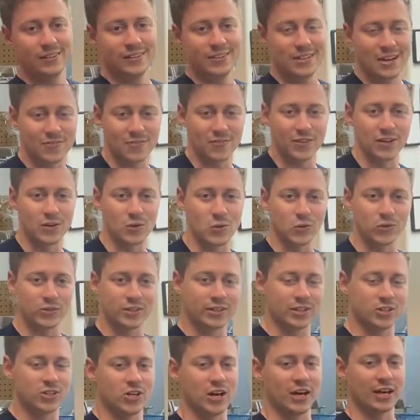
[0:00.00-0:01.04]
definitely a cool thing
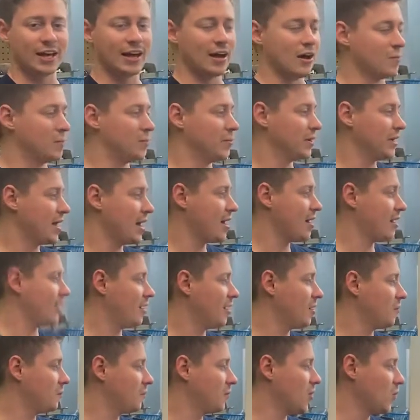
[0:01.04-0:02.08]
to check out. But yeah,
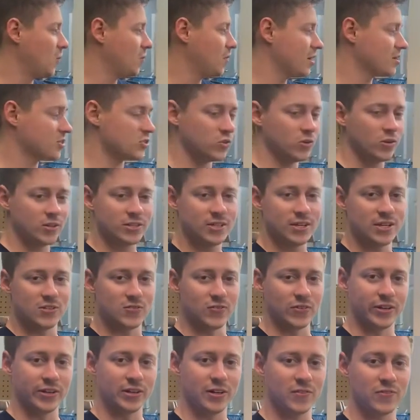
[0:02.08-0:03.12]
um, hope you guys enjoyed today's
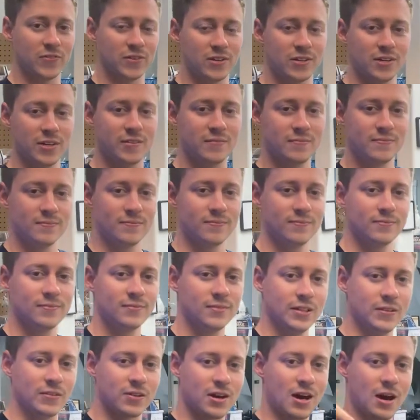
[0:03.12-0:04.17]
video. If you did,
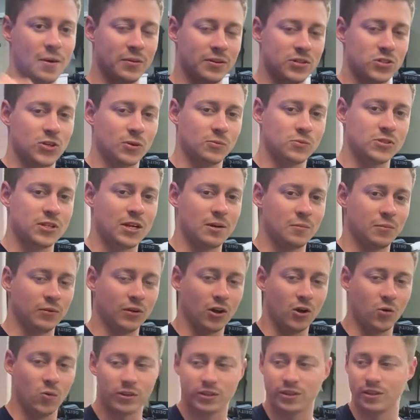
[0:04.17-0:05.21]
leave a comment description down
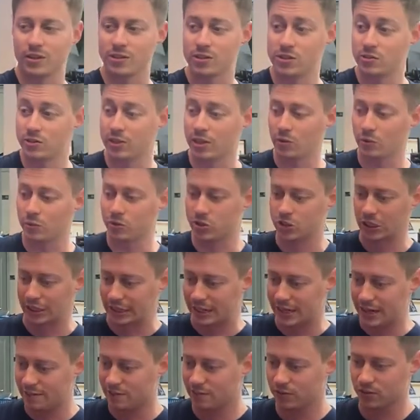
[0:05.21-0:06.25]
below what things you think we should
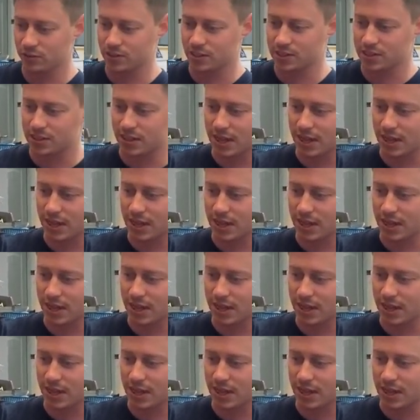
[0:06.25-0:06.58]
get for this